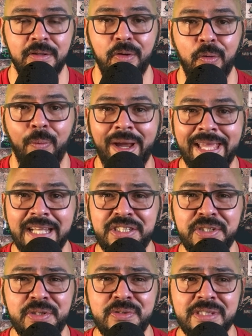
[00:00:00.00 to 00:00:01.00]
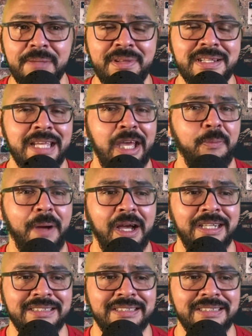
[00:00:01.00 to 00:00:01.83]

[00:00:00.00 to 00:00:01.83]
why can't you do something to help us